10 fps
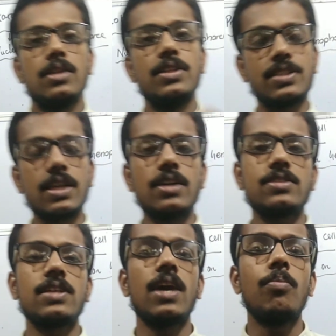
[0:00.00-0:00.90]

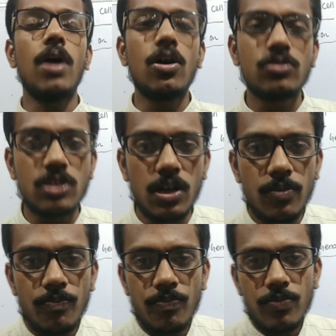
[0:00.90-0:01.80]
discussed about the
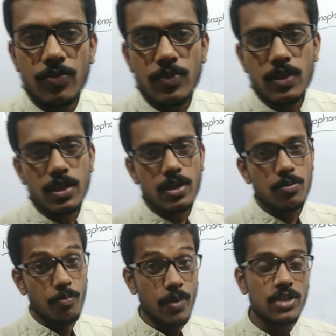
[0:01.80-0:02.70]

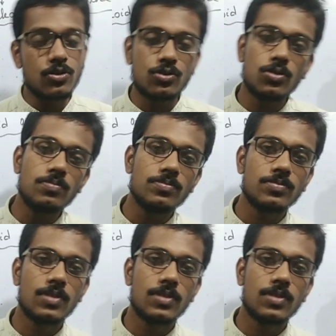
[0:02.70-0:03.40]
mesosome